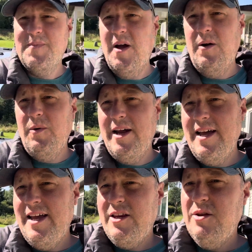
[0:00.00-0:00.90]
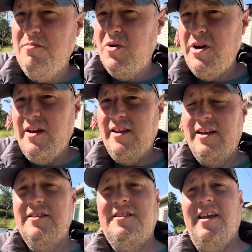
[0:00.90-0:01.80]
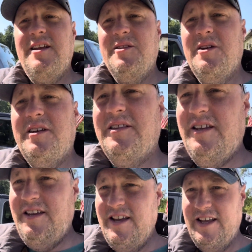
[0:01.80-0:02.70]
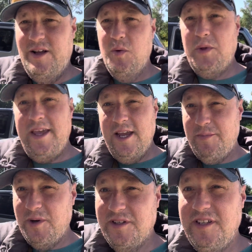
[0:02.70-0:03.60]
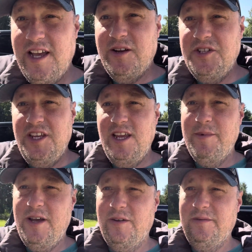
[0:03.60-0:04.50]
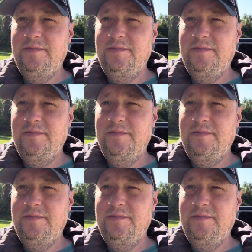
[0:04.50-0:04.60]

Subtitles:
All right, good morning. Let's take a look at the old camper and see how she came out.